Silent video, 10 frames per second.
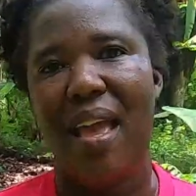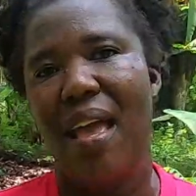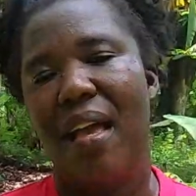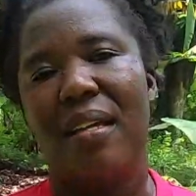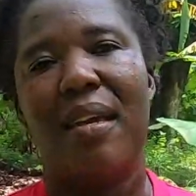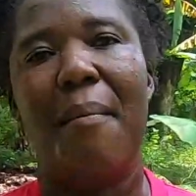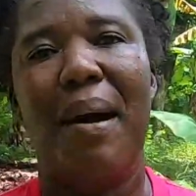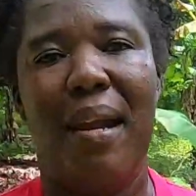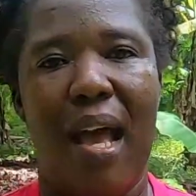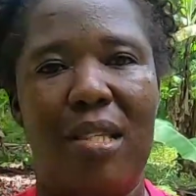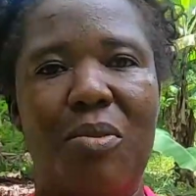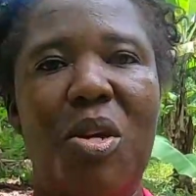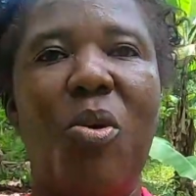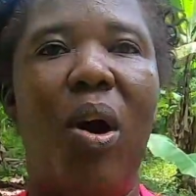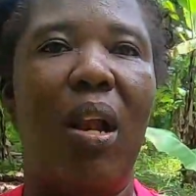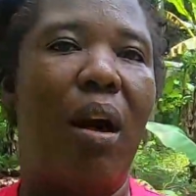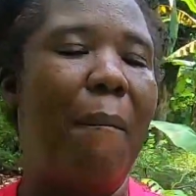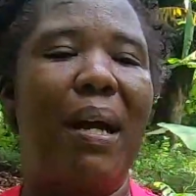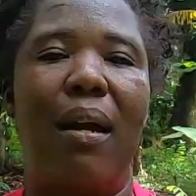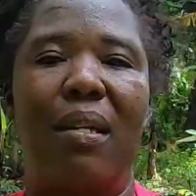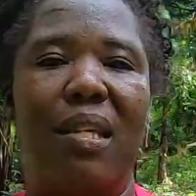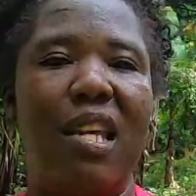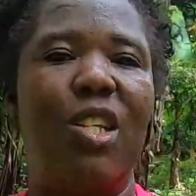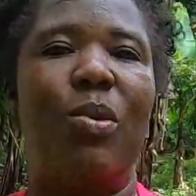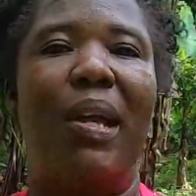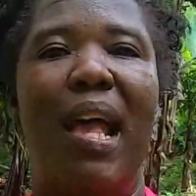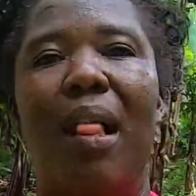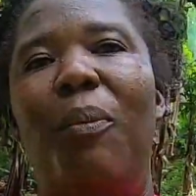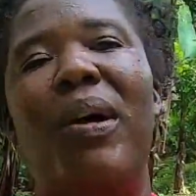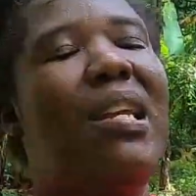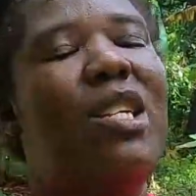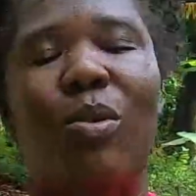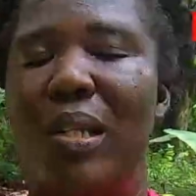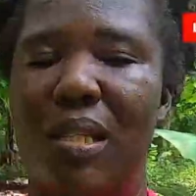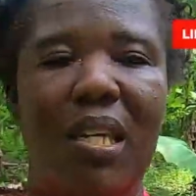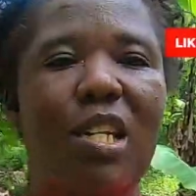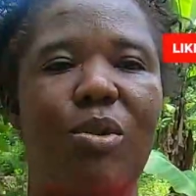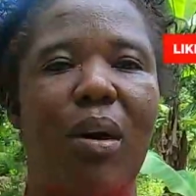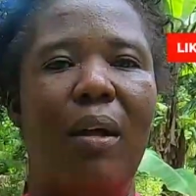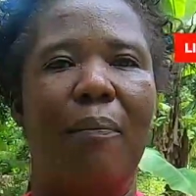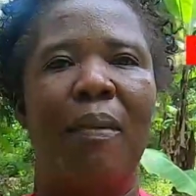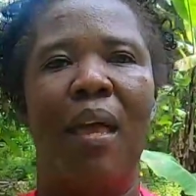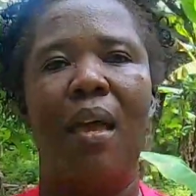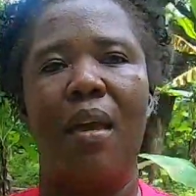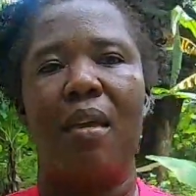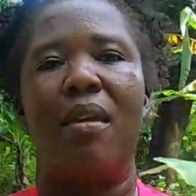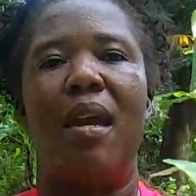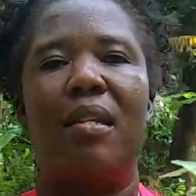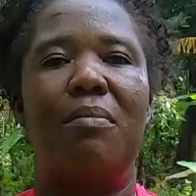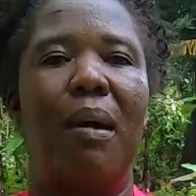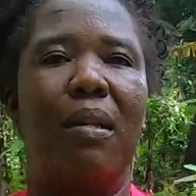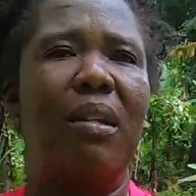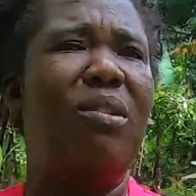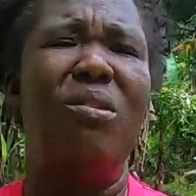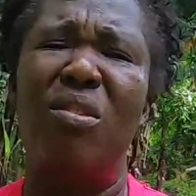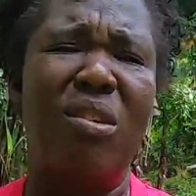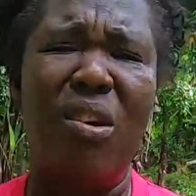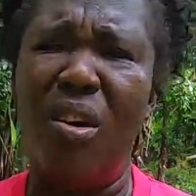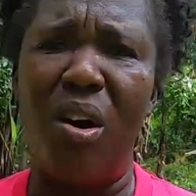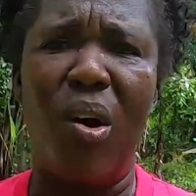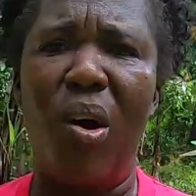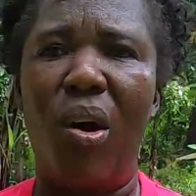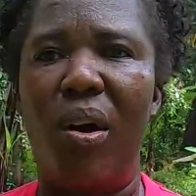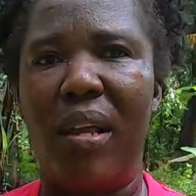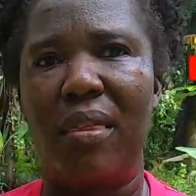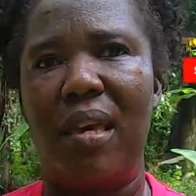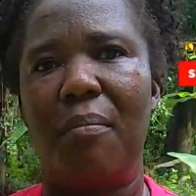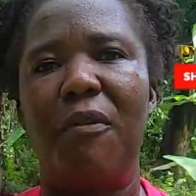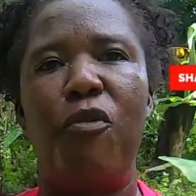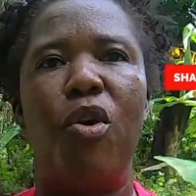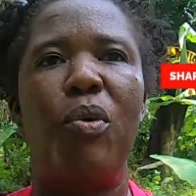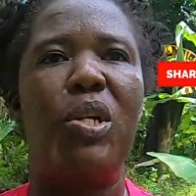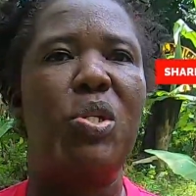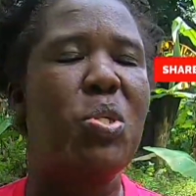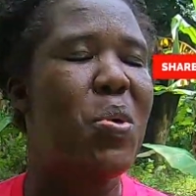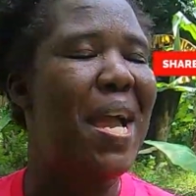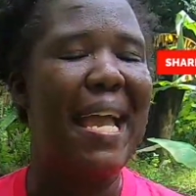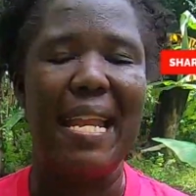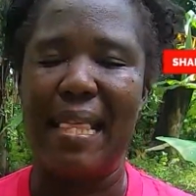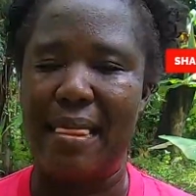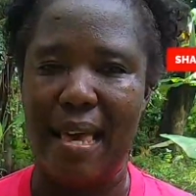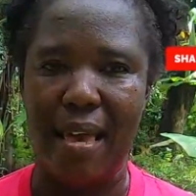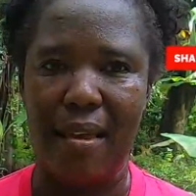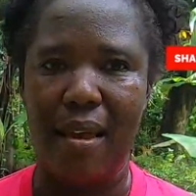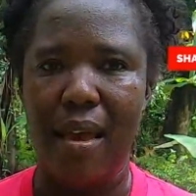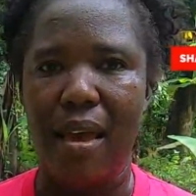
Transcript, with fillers: Yes, sir. Yeah, man. As we go along, because each one help one, each one teach yes, one. Yes, man. Yes, man. You know, or or or thing before we do anything.